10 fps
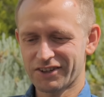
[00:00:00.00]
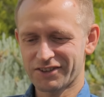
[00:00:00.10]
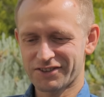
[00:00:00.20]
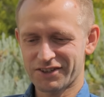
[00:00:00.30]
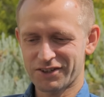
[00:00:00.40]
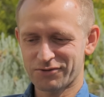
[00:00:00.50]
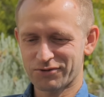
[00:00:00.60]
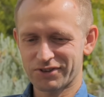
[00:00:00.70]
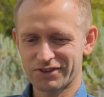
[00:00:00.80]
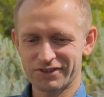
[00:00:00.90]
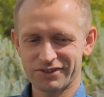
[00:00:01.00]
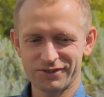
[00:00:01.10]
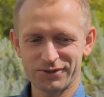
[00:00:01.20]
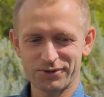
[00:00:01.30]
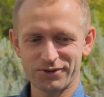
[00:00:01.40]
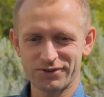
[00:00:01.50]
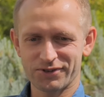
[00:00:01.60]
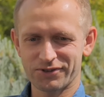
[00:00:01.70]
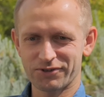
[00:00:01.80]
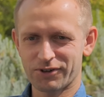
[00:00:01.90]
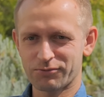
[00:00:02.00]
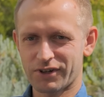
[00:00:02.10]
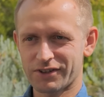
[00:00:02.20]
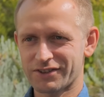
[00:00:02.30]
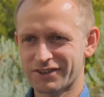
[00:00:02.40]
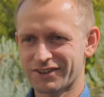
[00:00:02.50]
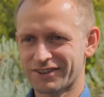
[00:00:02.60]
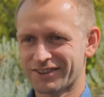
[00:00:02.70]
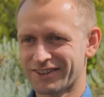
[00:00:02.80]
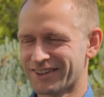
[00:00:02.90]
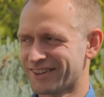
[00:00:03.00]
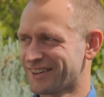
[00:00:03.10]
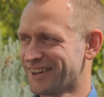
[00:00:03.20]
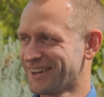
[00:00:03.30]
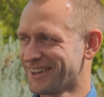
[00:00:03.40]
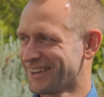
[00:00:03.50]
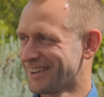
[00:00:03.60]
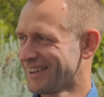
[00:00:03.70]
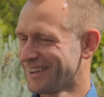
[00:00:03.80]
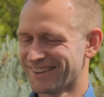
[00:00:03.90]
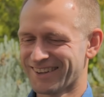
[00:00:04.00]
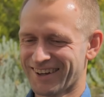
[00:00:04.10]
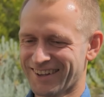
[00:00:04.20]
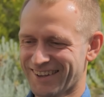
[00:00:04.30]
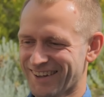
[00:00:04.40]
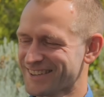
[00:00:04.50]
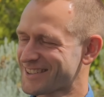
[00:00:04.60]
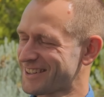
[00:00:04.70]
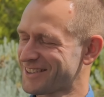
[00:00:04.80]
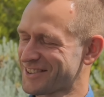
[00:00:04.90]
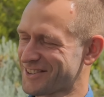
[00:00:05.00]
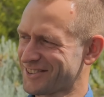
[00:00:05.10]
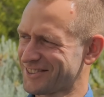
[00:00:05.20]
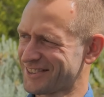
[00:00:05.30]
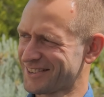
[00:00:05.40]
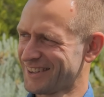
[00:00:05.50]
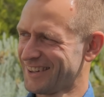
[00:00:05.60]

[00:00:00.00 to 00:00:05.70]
Yes, every Turkish grandmother likes our children.